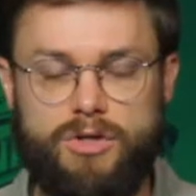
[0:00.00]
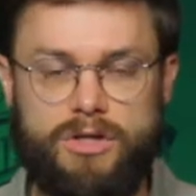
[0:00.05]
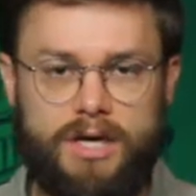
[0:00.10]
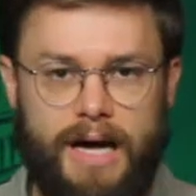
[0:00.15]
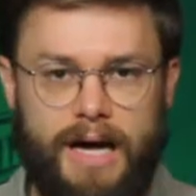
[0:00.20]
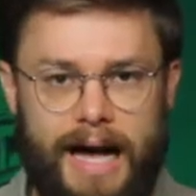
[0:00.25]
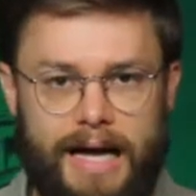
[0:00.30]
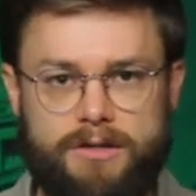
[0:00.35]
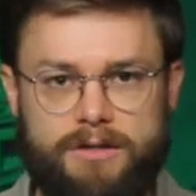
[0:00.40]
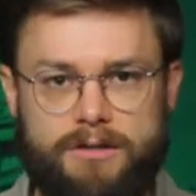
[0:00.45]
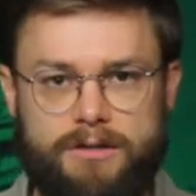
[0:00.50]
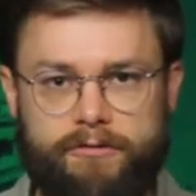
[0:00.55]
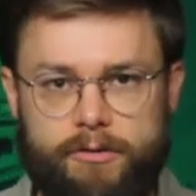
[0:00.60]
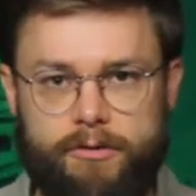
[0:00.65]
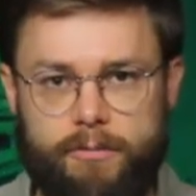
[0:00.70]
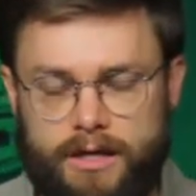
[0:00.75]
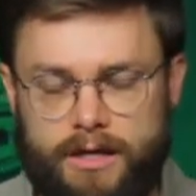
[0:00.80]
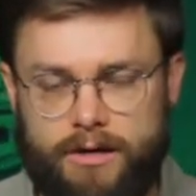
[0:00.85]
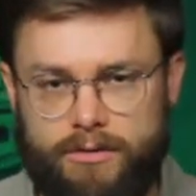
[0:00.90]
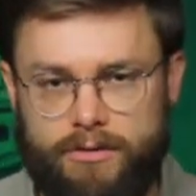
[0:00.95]
the cost of living
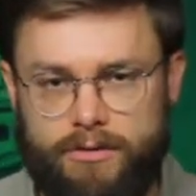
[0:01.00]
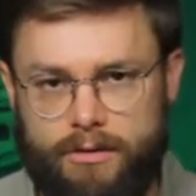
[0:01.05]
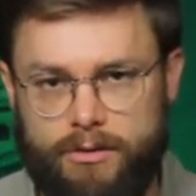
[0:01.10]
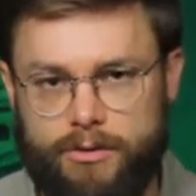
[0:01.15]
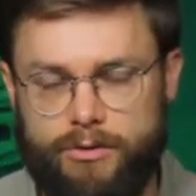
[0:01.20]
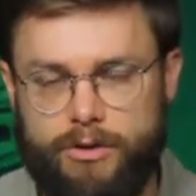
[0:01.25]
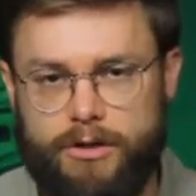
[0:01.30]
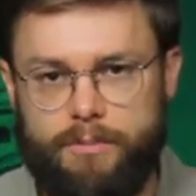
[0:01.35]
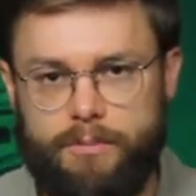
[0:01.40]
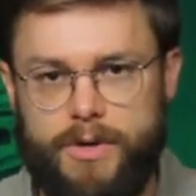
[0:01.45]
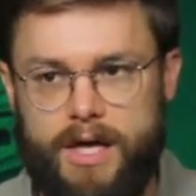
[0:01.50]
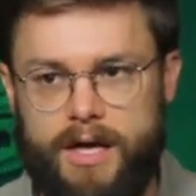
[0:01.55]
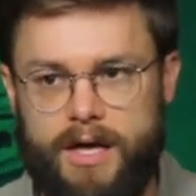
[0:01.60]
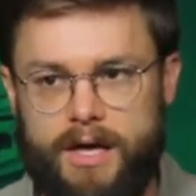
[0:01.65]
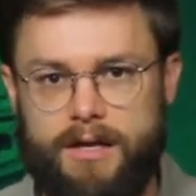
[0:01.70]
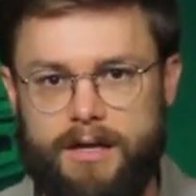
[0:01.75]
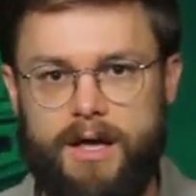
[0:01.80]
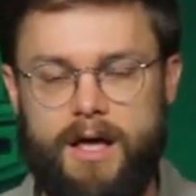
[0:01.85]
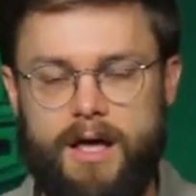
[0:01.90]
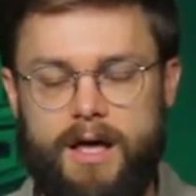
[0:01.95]
might go down a little
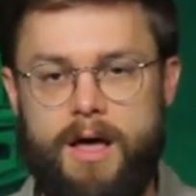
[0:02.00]
bit,